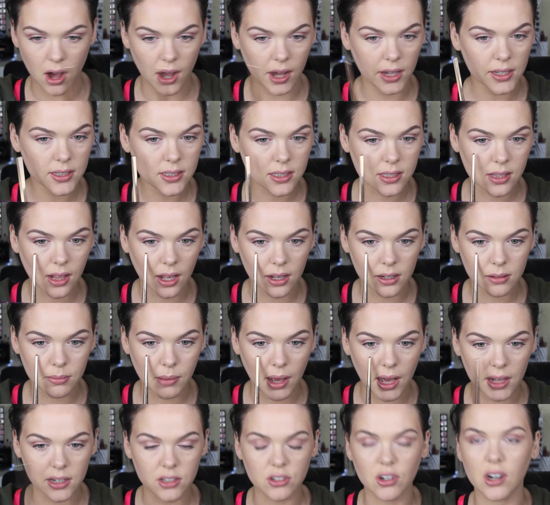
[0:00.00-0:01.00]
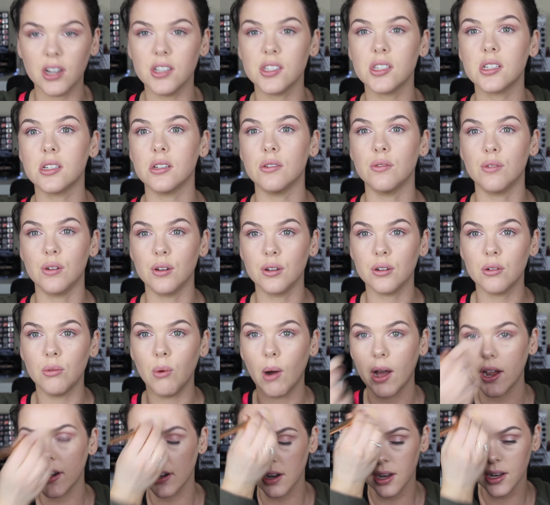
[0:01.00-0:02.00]
eyes, like my under eyes still look
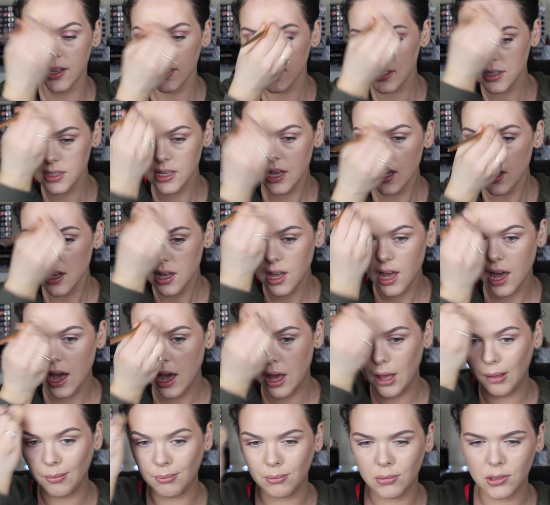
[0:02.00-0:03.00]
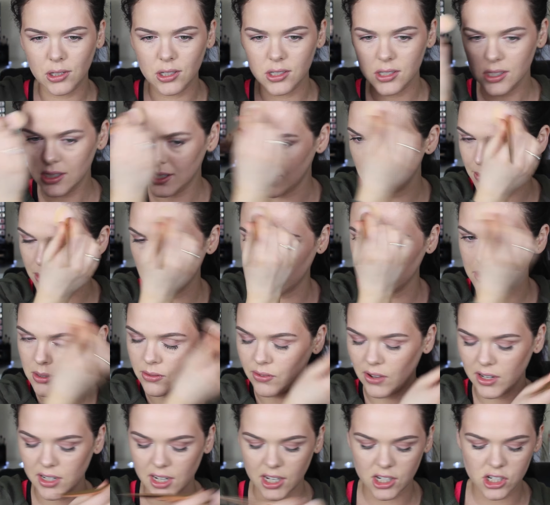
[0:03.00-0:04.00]
quite nice, because sometimes
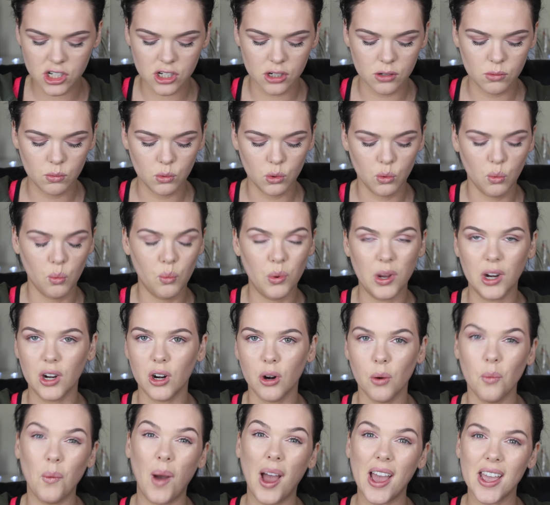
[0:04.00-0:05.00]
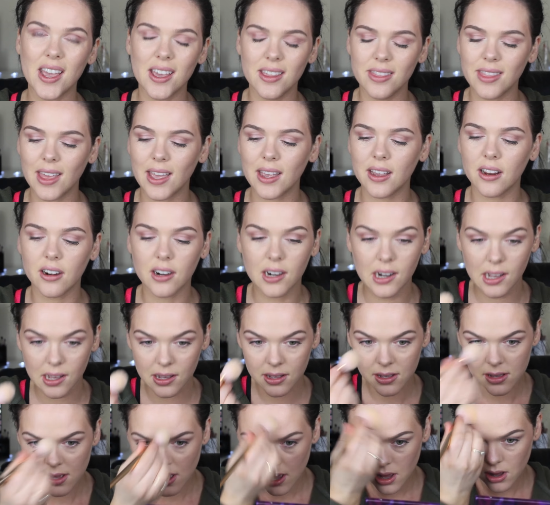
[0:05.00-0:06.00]
foundation will wear away in that
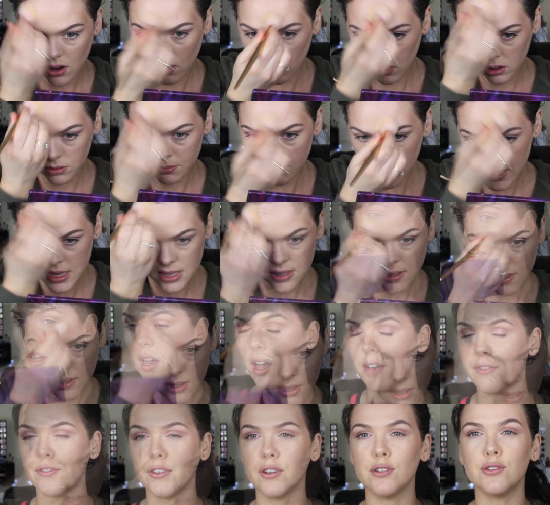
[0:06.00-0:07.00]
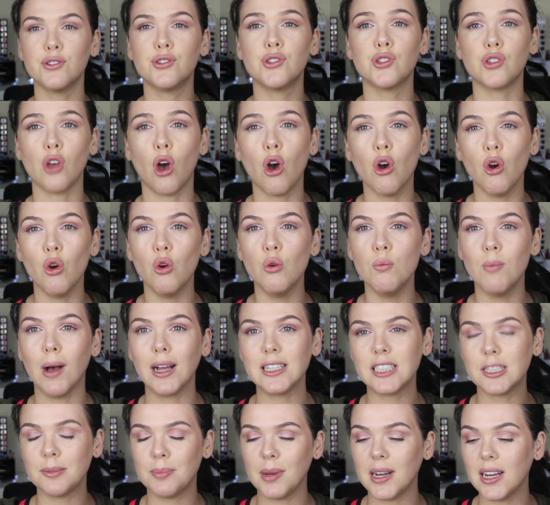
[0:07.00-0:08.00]
area on me. I feel so
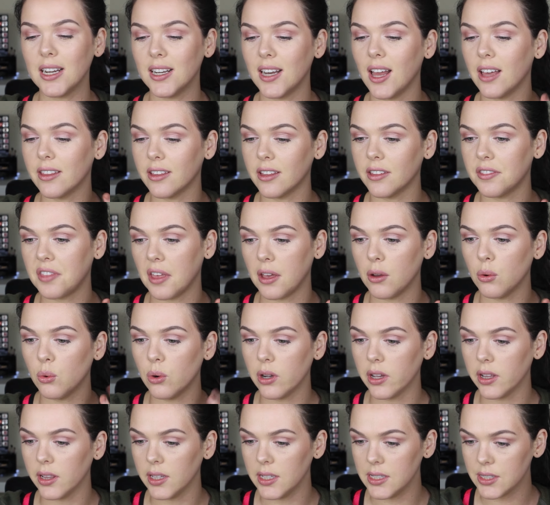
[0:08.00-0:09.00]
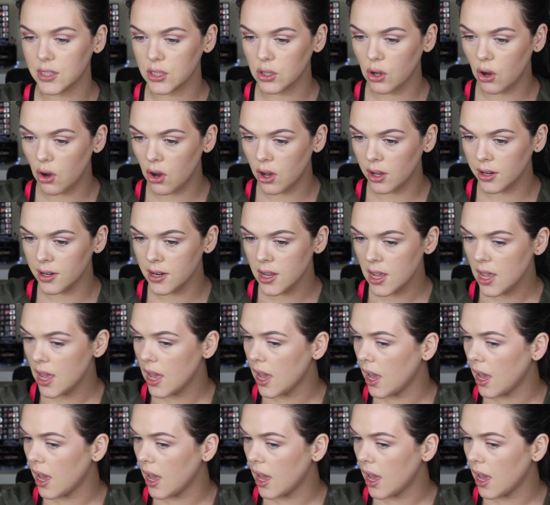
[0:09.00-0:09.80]
much better now that that oil is gone.